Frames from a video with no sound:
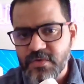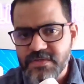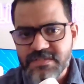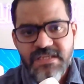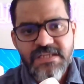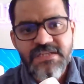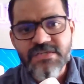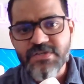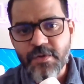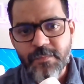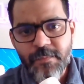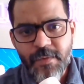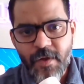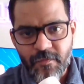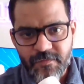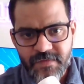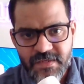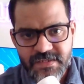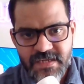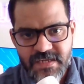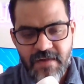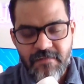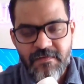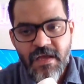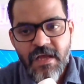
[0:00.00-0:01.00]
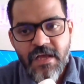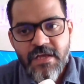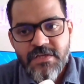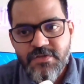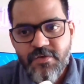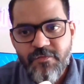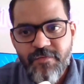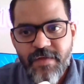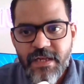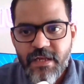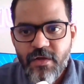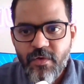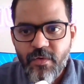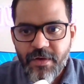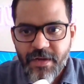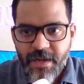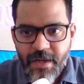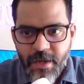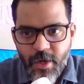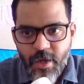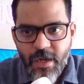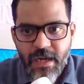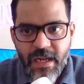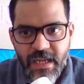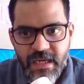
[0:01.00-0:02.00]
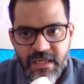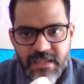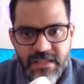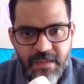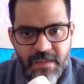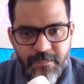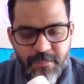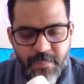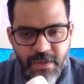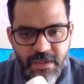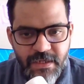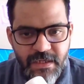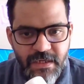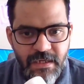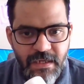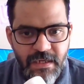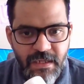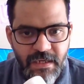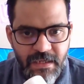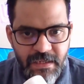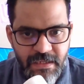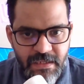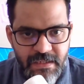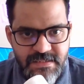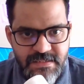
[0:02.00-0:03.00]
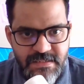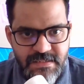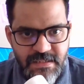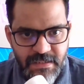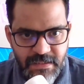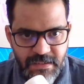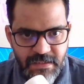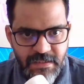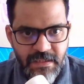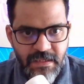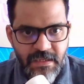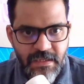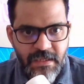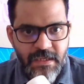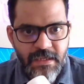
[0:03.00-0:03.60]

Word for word: those things should be off the shelf so when you regulate that particular industry